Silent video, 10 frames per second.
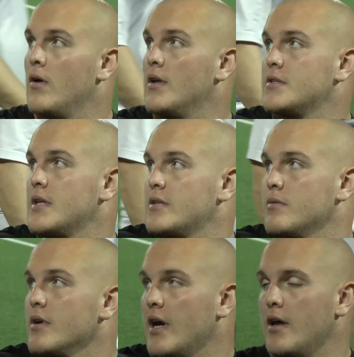And so that's
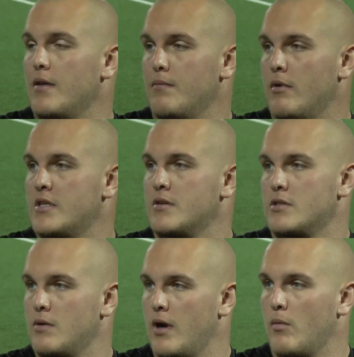what kind of, well,
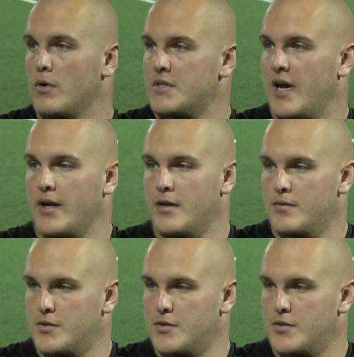that's what, how we're attacking it,